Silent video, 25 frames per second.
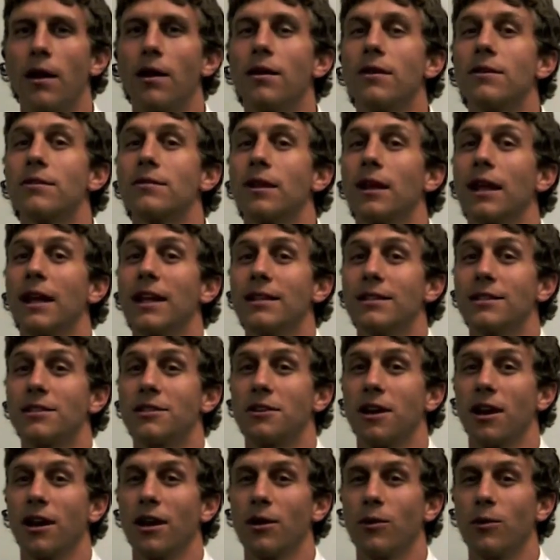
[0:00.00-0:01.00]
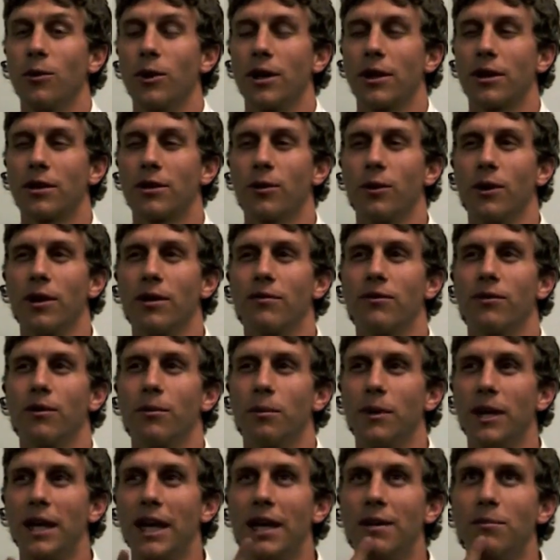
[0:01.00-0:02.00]
So let's start with going
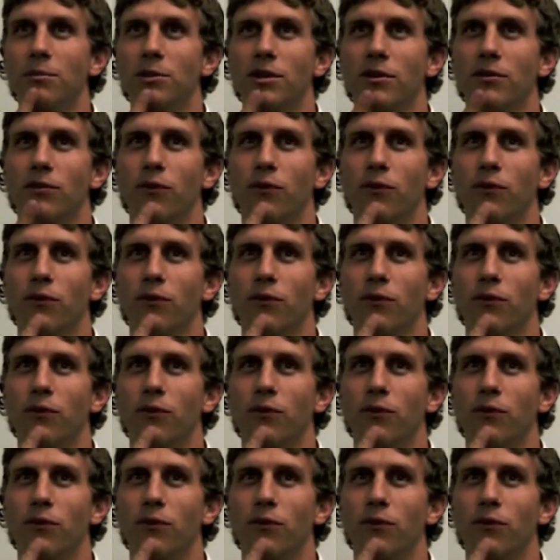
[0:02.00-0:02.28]
from name to